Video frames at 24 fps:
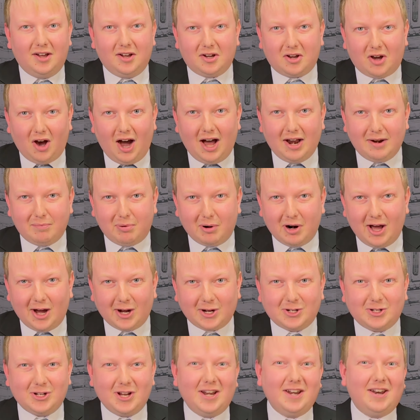Cotton
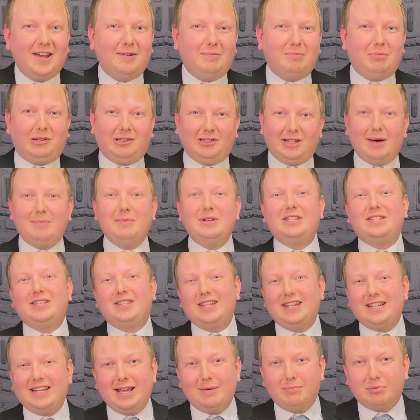production plummets in
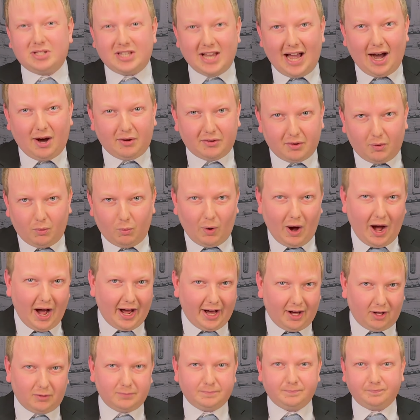the Deep South while